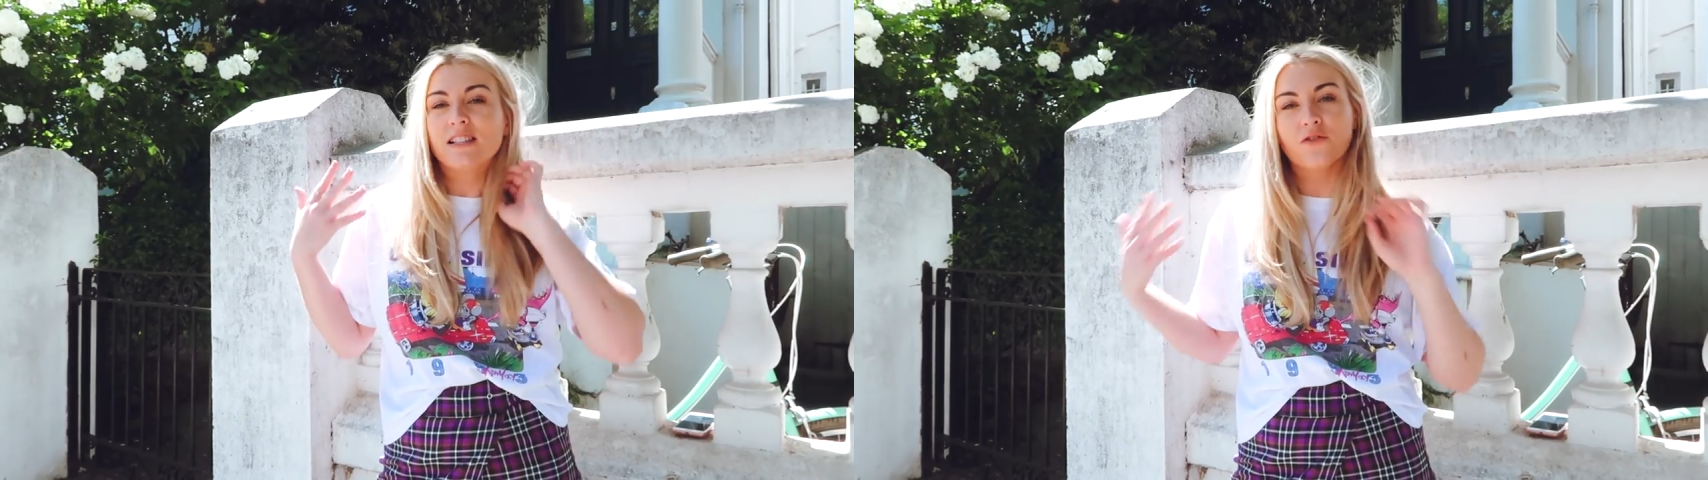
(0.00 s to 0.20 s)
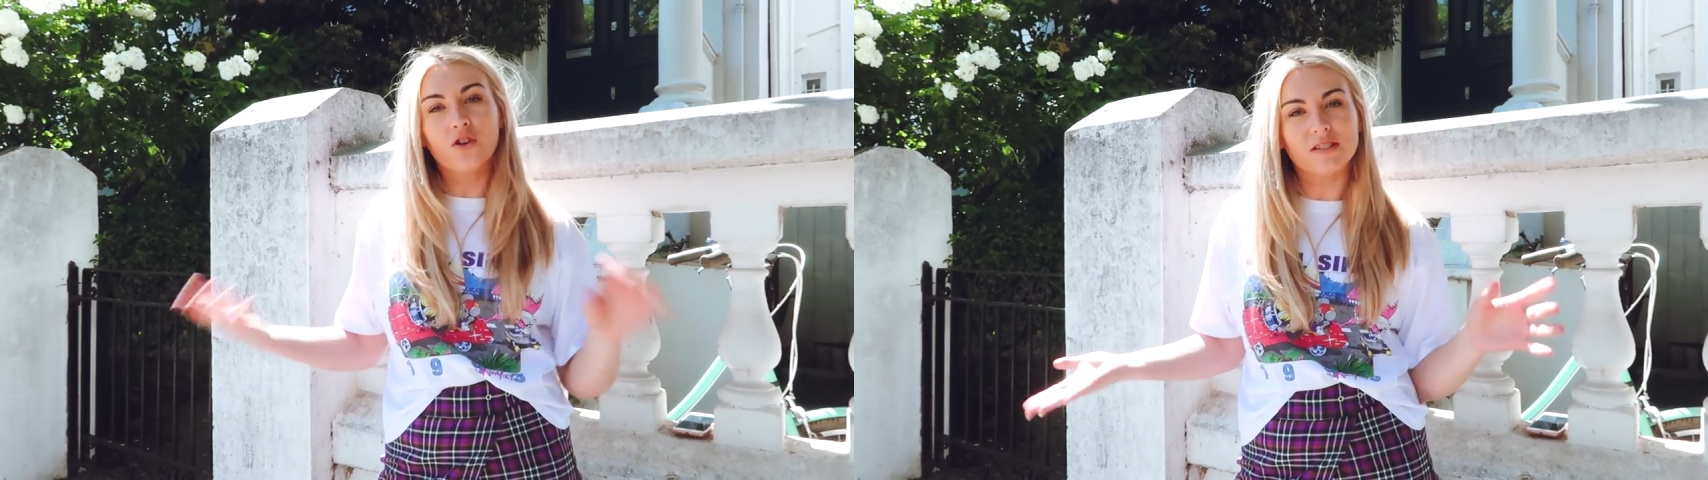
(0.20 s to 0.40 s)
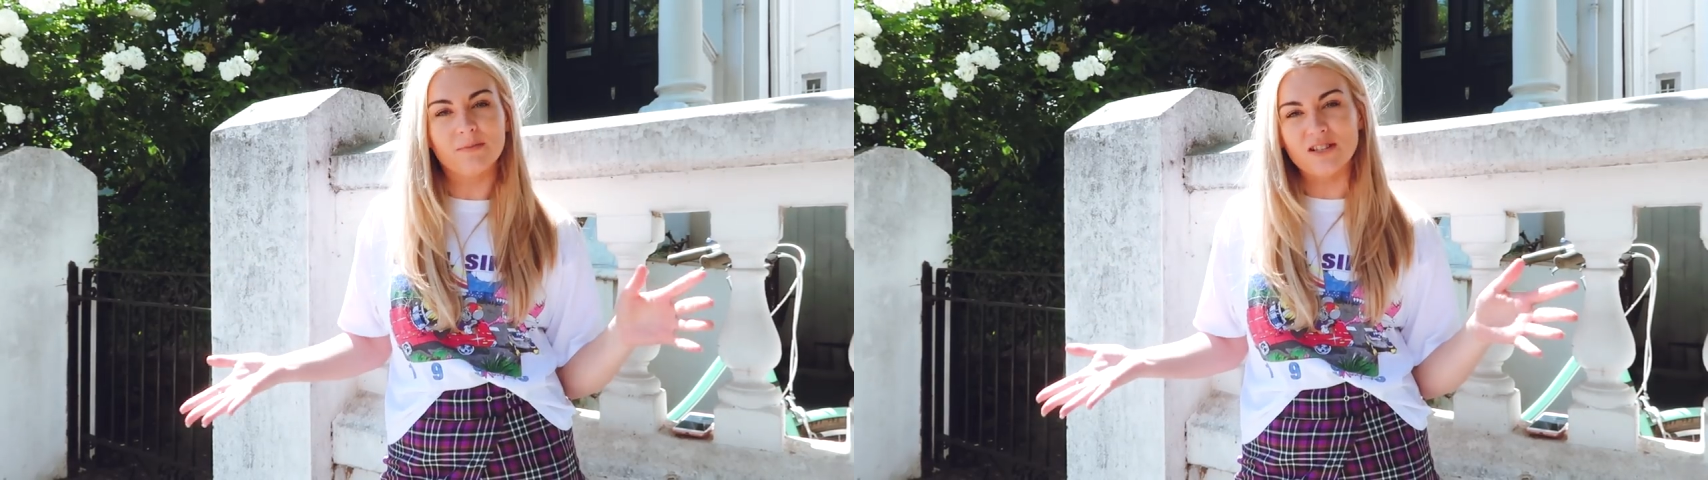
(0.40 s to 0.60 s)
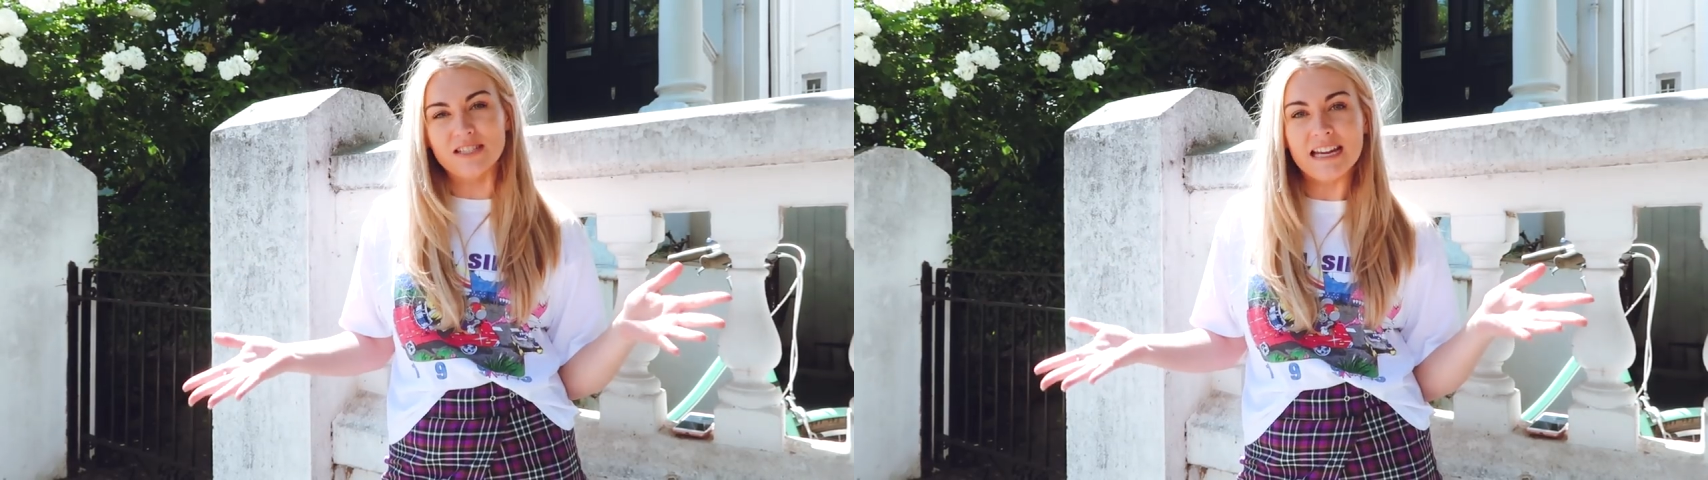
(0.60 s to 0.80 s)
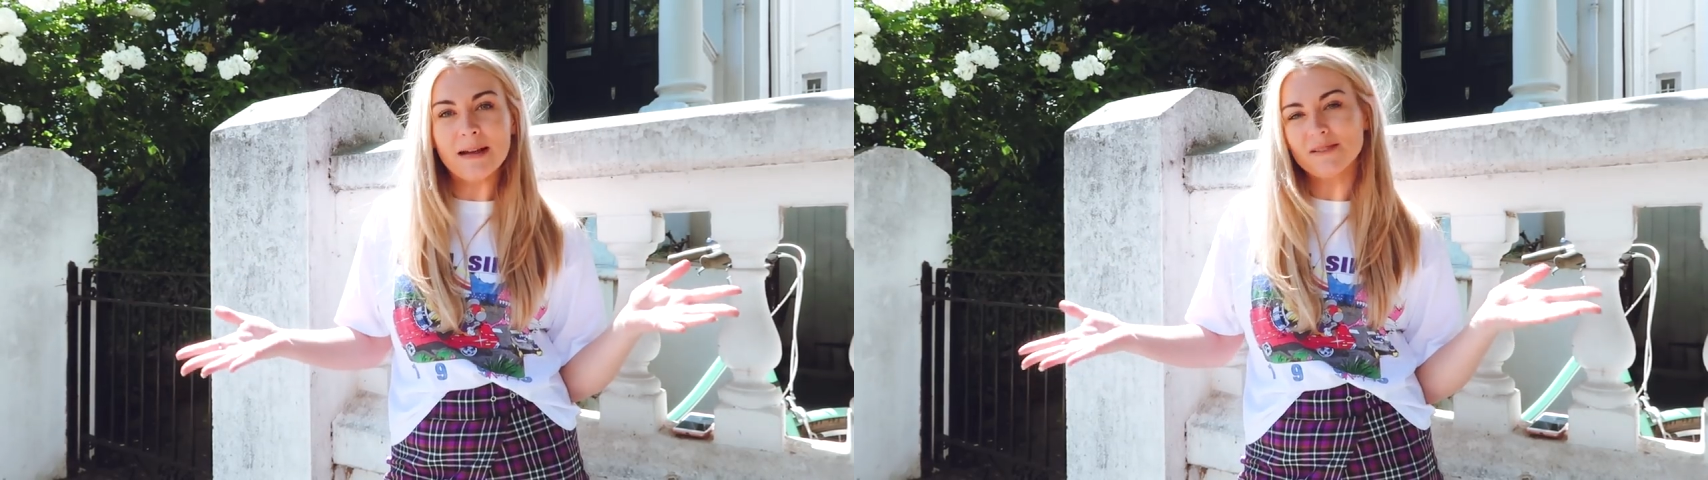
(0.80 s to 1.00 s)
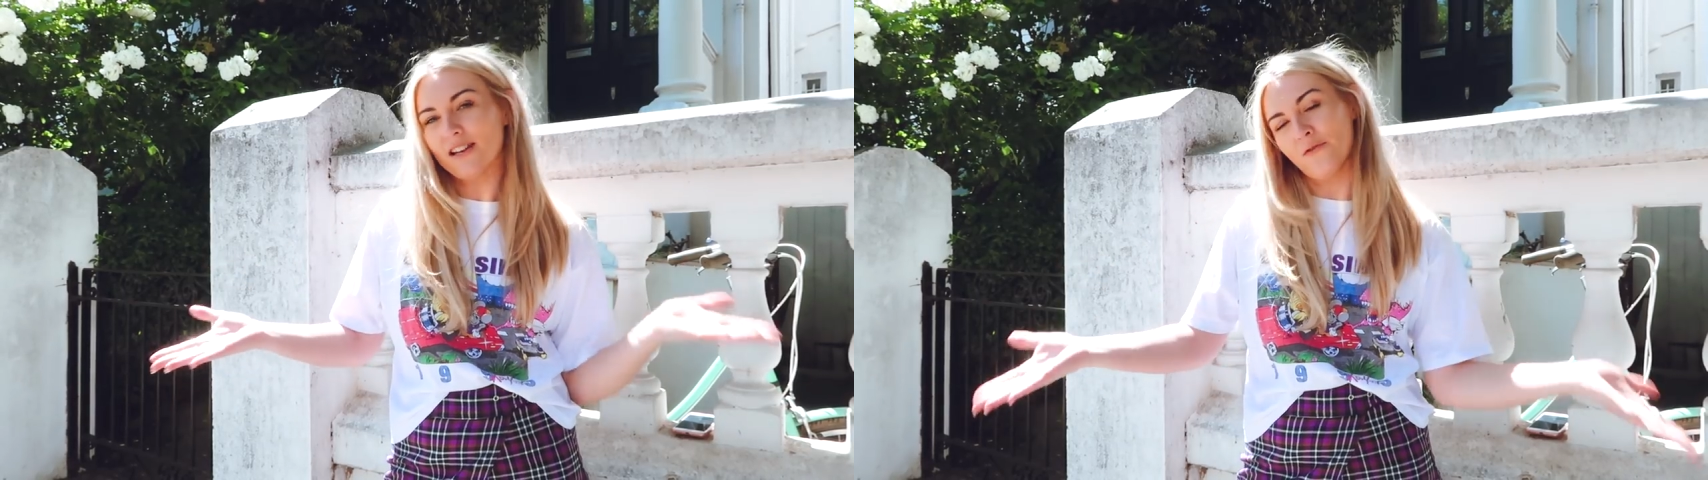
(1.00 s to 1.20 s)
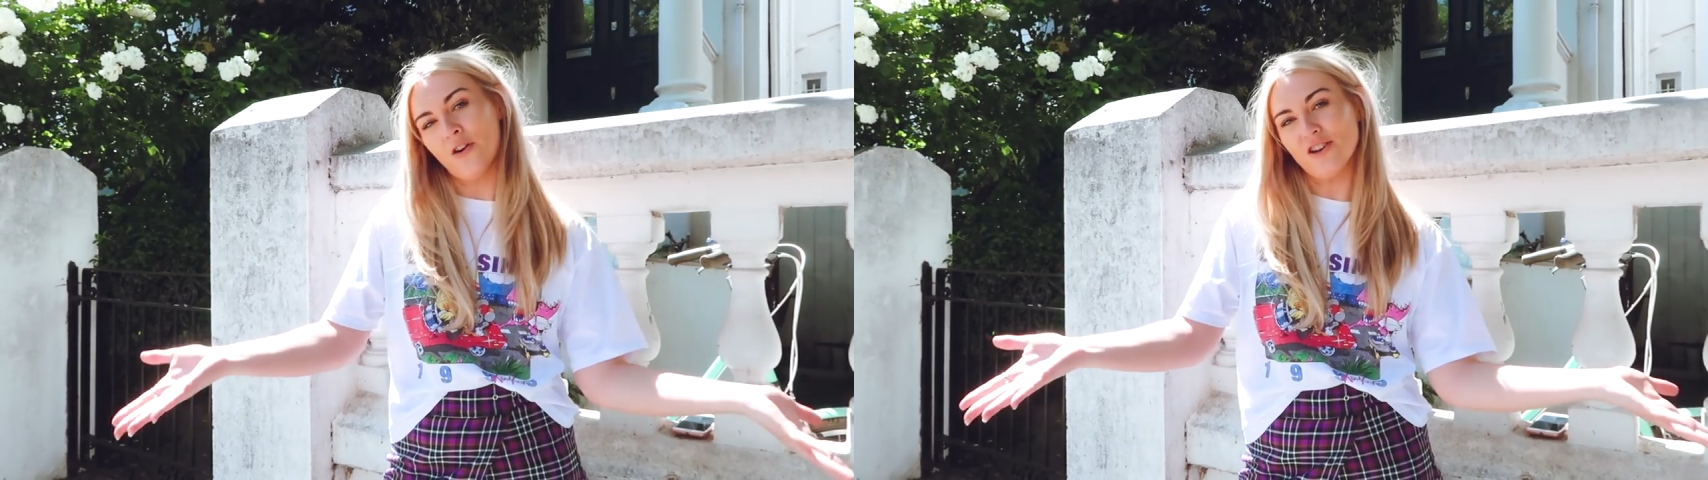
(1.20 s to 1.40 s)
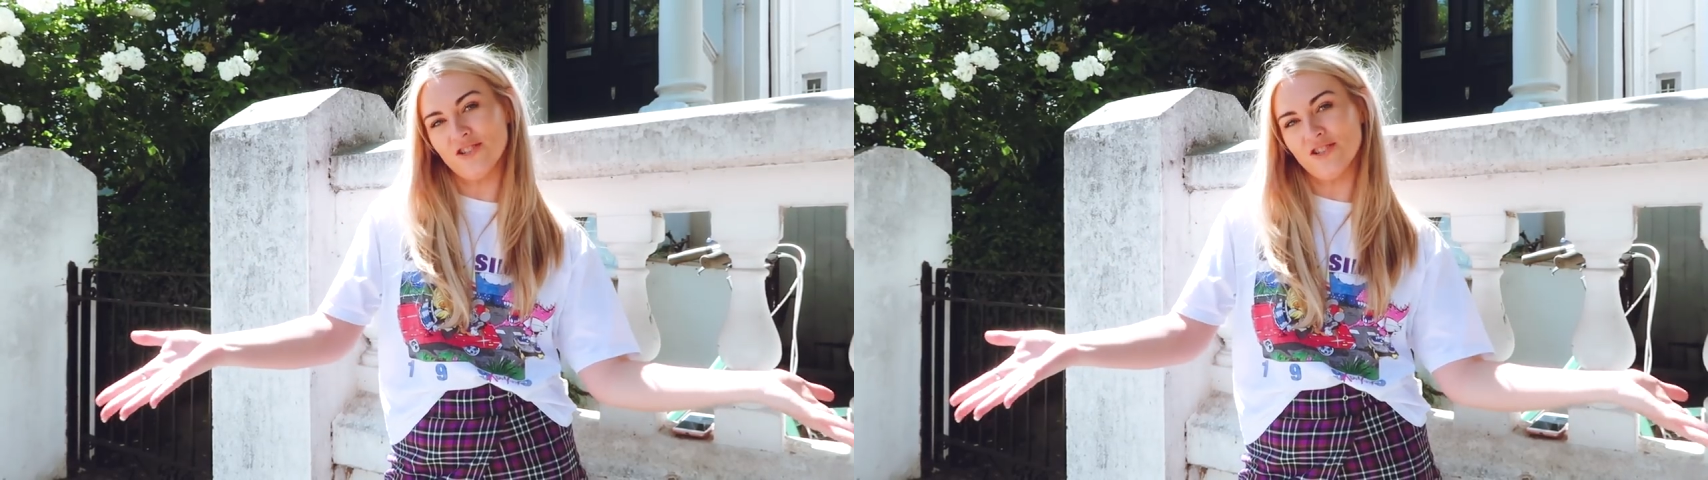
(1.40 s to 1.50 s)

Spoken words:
So I've got some good tips and I thought